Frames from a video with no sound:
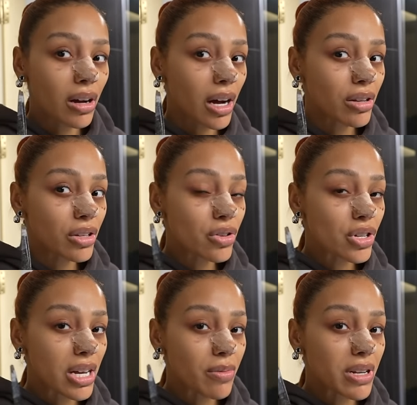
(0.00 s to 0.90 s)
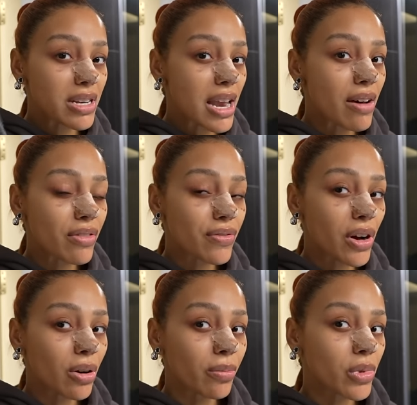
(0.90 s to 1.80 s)
I usually would never
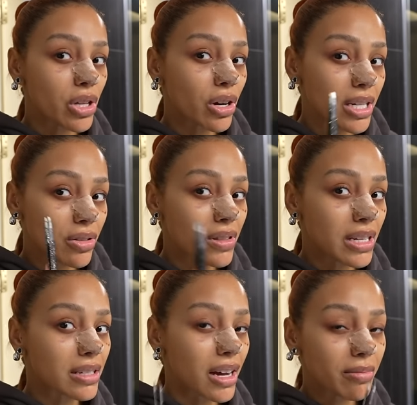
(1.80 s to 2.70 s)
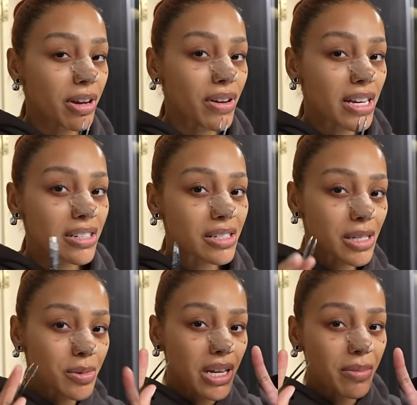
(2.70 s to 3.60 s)
film with you guys on this side of my face because
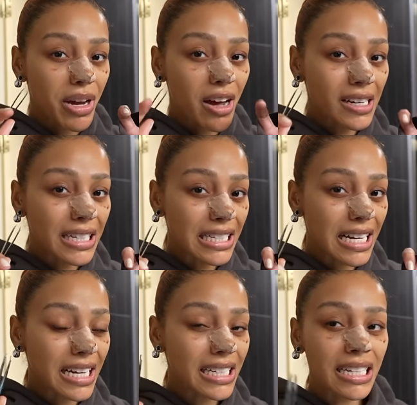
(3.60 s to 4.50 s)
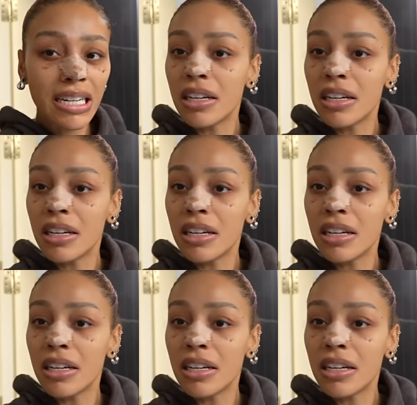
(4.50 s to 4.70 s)
this was like my ugly side.